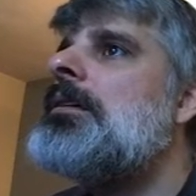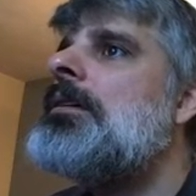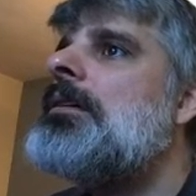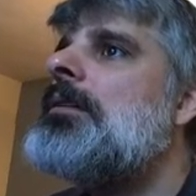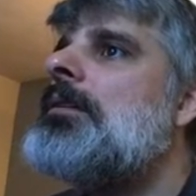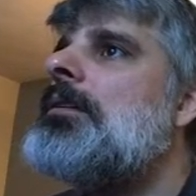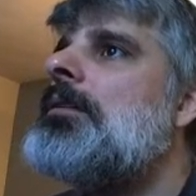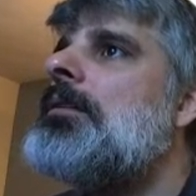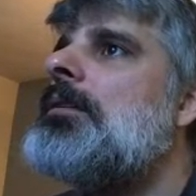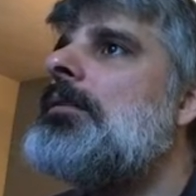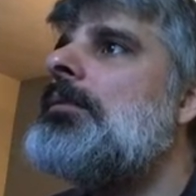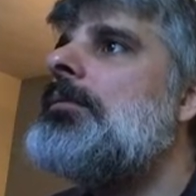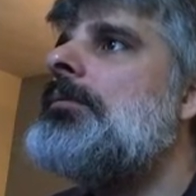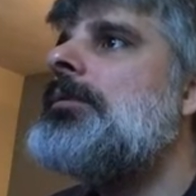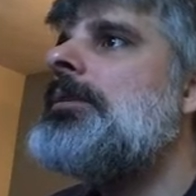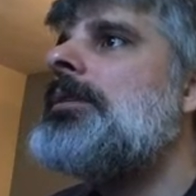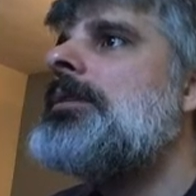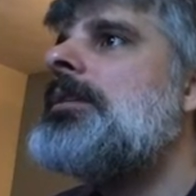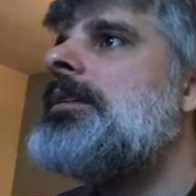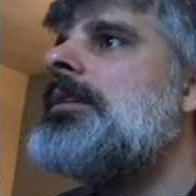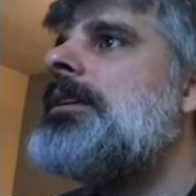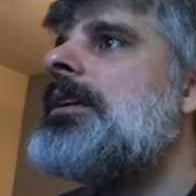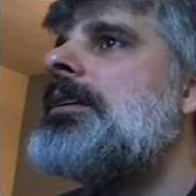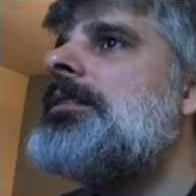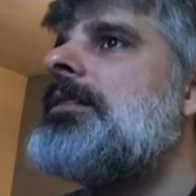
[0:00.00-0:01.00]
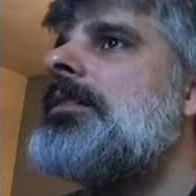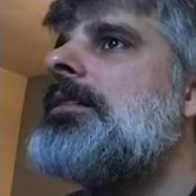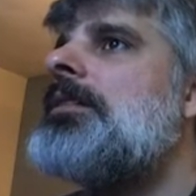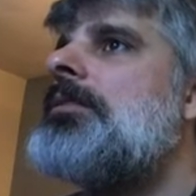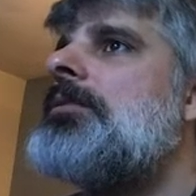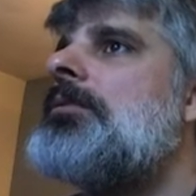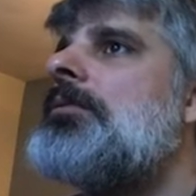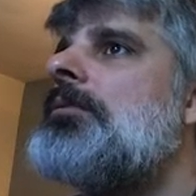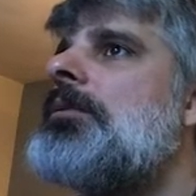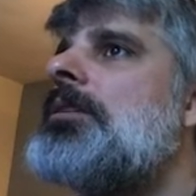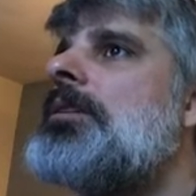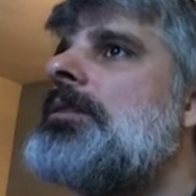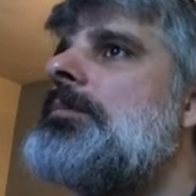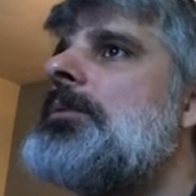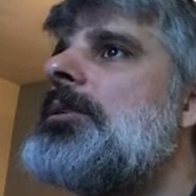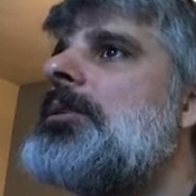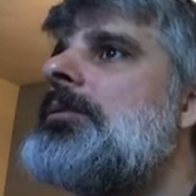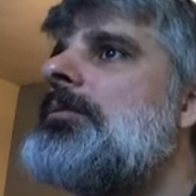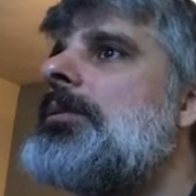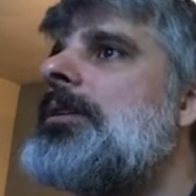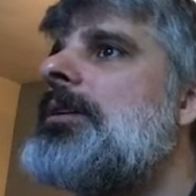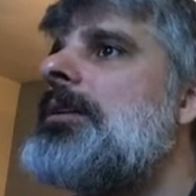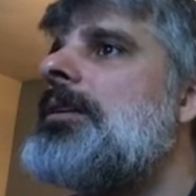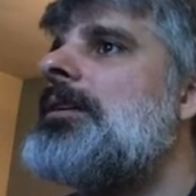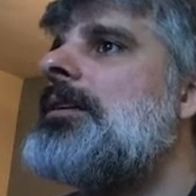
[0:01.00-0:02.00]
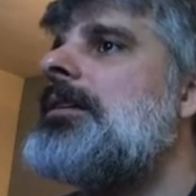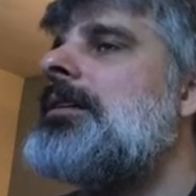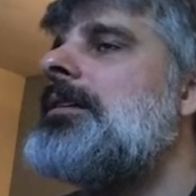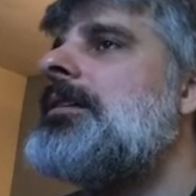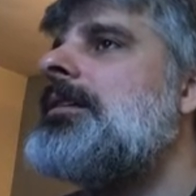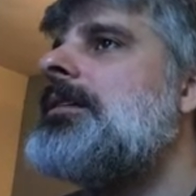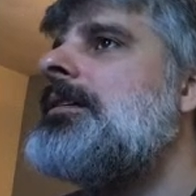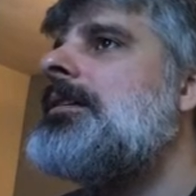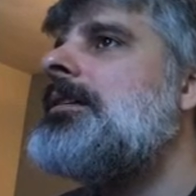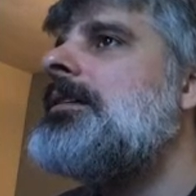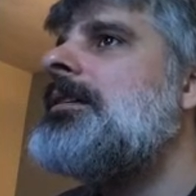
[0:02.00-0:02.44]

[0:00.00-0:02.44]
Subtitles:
So it's essentially a choice between,